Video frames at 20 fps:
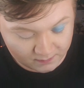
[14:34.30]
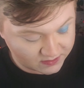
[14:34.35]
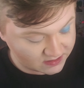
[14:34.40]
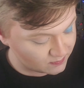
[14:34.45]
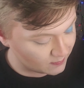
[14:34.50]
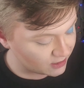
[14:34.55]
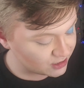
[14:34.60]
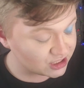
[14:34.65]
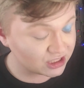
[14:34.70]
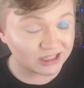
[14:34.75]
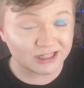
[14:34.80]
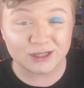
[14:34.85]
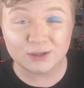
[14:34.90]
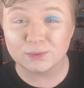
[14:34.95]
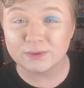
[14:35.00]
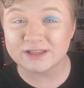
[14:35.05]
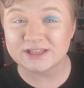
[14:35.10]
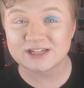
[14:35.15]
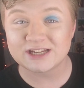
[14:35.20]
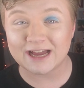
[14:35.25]
Especially
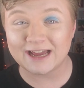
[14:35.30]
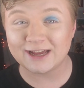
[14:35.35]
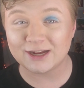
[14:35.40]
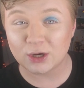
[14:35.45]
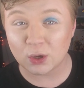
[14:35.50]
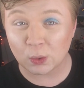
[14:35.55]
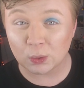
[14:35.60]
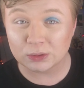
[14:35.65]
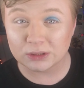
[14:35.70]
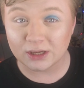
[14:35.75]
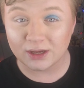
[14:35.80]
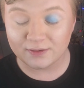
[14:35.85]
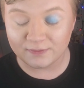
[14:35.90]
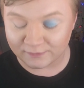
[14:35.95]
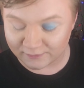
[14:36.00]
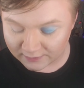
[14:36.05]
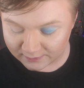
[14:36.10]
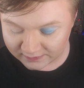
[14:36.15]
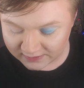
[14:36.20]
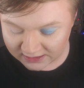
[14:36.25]
with Diet Cola
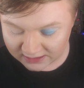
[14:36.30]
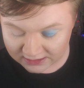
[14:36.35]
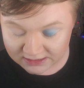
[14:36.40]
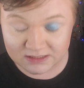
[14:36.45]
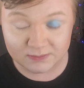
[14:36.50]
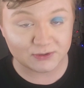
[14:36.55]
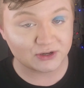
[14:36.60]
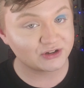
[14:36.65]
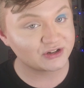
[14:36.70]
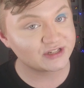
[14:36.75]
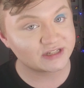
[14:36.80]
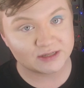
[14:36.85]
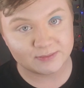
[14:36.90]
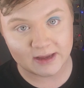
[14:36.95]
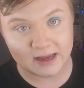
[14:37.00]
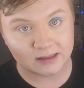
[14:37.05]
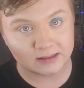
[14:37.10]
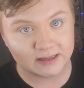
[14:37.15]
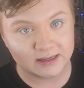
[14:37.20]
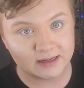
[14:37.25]
from the Conspiracy
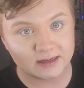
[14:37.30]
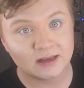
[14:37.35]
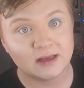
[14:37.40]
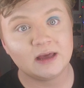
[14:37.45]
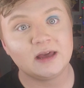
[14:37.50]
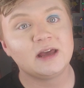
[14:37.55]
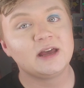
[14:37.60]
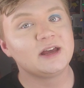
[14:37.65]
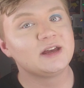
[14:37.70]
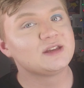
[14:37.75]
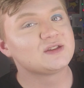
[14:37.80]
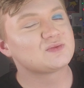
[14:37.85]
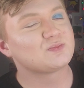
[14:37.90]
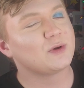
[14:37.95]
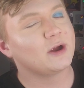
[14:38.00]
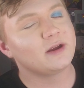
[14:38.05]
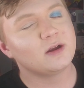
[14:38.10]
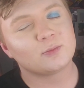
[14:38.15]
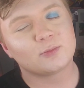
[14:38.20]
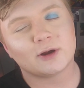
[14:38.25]
palette,
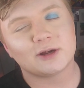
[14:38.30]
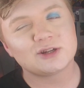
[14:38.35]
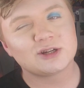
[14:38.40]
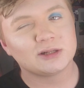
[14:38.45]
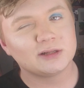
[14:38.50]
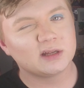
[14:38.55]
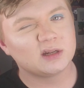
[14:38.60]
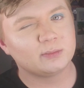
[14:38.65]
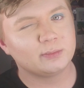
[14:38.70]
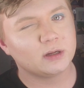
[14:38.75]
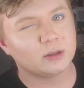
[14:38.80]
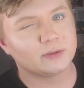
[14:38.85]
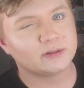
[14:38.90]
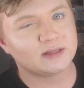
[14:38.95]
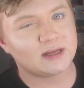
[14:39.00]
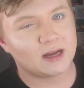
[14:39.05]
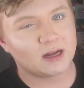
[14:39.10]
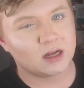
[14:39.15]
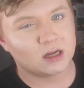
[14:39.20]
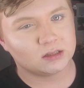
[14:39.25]
spray your brush a little bit with
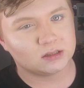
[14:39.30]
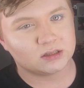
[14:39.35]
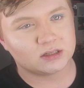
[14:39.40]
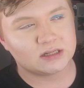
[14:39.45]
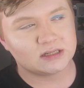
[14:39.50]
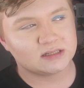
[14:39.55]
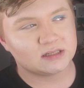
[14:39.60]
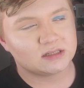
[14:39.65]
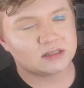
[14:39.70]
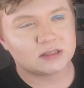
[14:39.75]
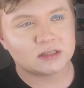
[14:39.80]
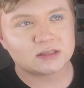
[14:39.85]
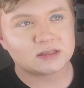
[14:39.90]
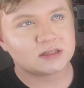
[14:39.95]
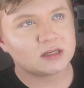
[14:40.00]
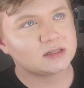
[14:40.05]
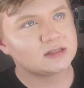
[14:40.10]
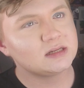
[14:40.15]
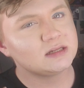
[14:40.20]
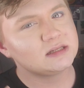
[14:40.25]
that color because it
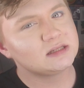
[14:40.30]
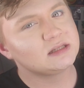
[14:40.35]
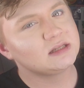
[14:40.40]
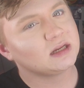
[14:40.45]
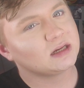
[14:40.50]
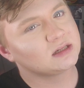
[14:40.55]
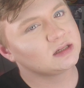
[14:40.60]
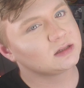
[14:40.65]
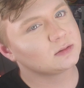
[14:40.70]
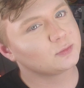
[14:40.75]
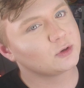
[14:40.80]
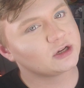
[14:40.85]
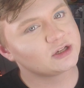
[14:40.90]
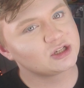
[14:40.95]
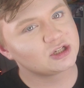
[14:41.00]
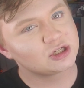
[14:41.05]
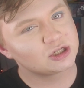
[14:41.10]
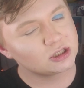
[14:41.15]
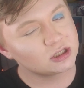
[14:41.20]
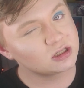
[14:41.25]
doesn't stick to the
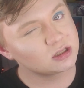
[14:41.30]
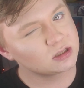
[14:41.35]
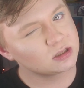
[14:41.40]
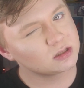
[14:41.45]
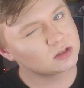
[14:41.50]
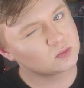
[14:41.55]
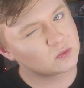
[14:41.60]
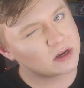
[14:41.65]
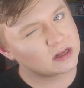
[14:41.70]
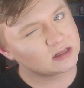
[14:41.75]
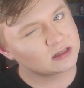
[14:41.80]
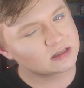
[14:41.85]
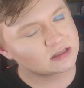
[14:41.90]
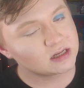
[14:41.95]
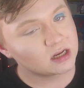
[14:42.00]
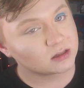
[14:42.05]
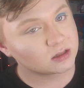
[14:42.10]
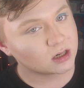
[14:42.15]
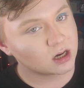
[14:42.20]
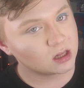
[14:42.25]
brush just as well as
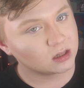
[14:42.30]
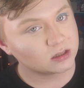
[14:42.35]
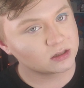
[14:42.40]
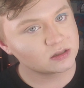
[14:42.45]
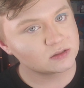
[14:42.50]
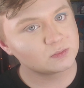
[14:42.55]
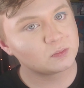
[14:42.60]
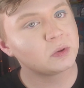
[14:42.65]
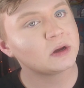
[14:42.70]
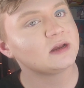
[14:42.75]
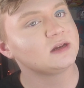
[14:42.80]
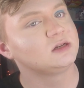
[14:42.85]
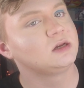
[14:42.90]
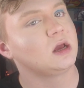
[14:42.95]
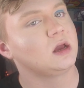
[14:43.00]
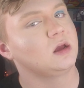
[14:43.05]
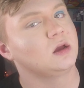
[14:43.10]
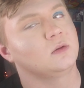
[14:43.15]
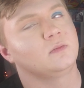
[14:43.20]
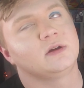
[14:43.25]
the other colors, but
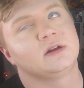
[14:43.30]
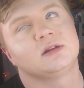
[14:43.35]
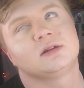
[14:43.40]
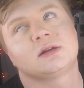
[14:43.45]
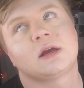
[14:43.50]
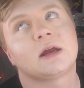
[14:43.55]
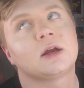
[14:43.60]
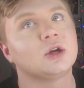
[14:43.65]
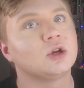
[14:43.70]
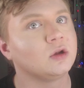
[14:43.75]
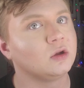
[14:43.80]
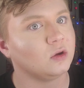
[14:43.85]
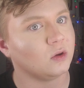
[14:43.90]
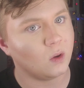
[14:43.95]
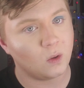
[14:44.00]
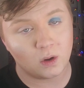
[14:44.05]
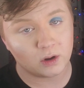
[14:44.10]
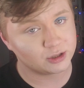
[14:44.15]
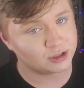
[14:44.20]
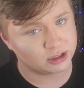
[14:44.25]
damn, it is a
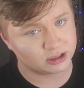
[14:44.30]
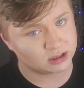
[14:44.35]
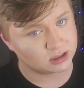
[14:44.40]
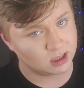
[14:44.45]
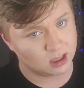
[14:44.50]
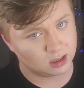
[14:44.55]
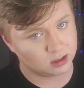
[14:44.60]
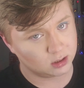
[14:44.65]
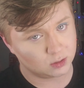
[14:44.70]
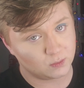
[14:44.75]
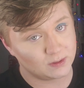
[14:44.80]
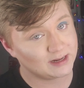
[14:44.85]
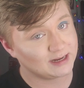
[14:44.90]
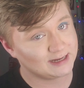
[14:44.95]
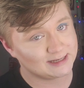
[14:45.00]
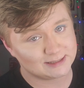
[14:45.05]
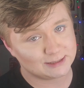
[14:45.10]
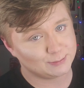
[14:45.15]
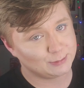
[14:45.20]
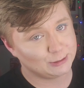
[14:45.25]
gorgeous color when it's